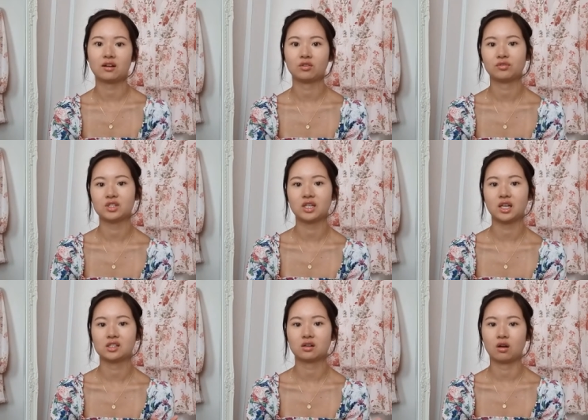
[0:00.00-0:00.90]
And obviously
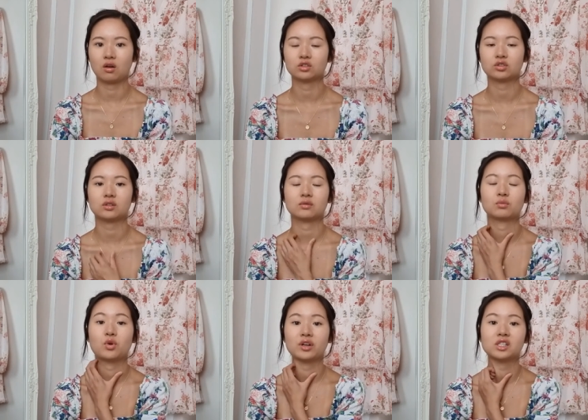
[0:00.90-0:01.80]
it's a lot
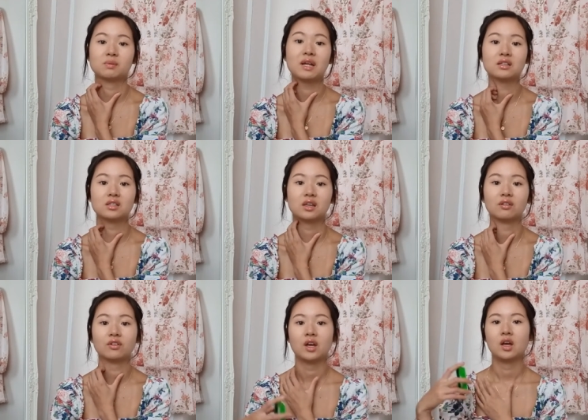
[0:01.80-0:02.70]
more expensive
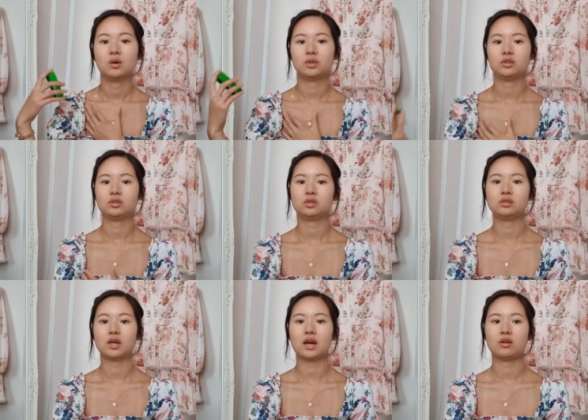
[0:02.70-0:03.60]
when you do
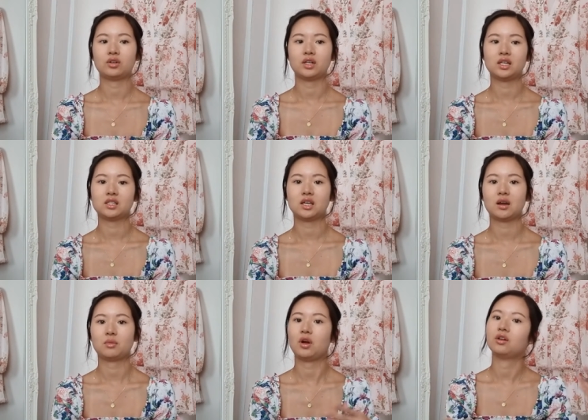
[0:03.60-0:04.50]
that on an
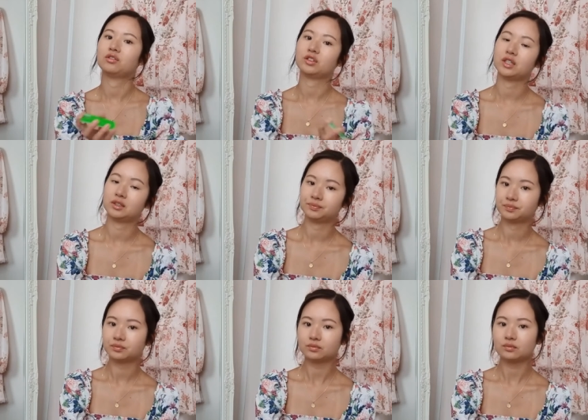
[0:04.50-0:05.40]
ATM over in
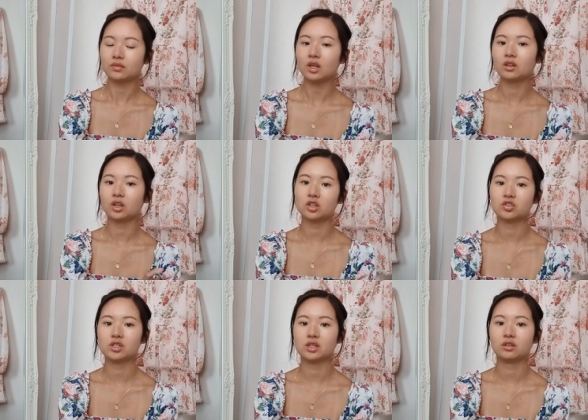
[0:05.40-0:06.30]
the
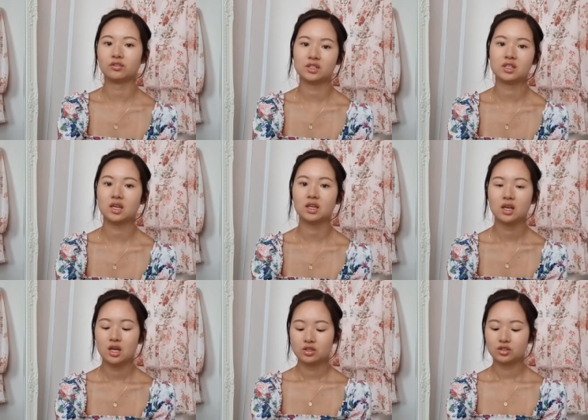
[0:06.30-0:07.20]
countries that you're visiting.
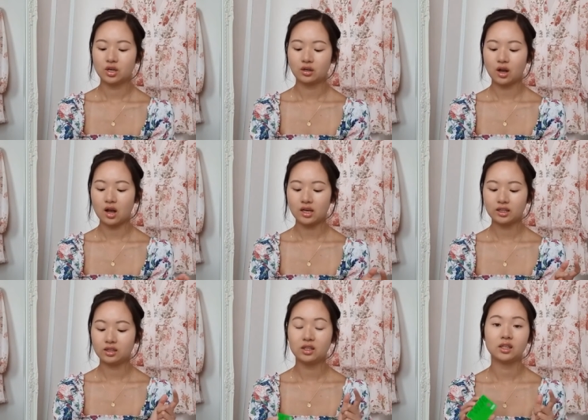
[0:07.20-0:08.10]
So I
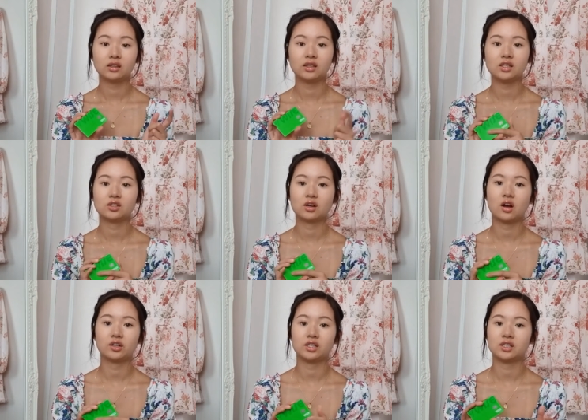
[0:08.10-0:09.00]
think this
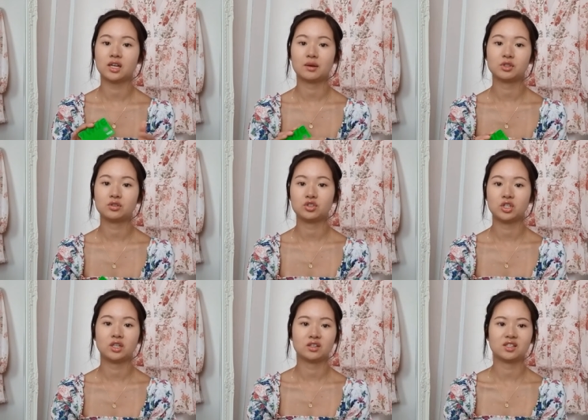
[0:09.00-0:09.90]
card is an absolute
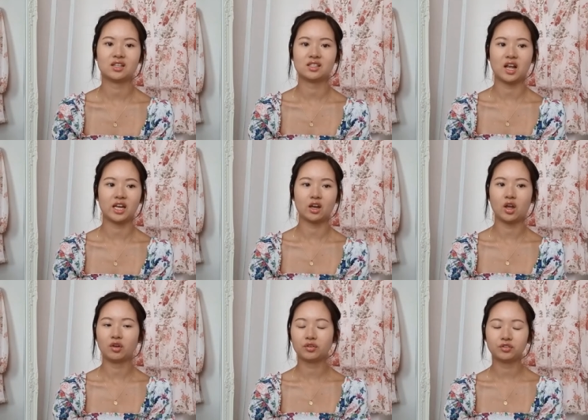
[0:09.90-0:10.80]
genius. There's like
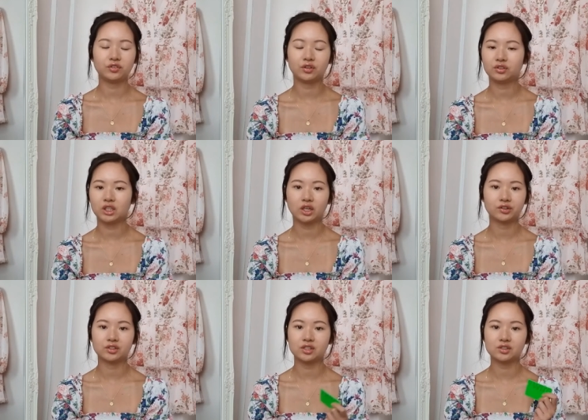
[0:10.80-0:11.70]
over 50
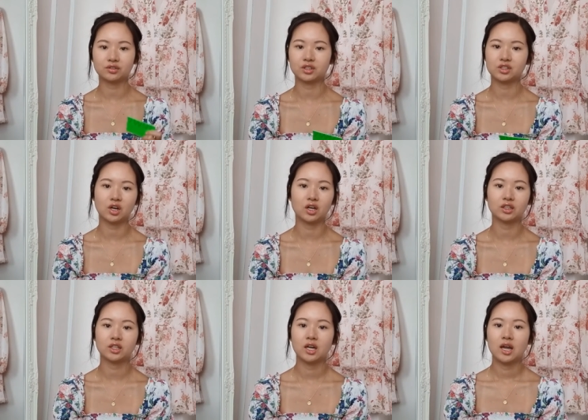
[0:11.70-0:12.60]
currencies on this card.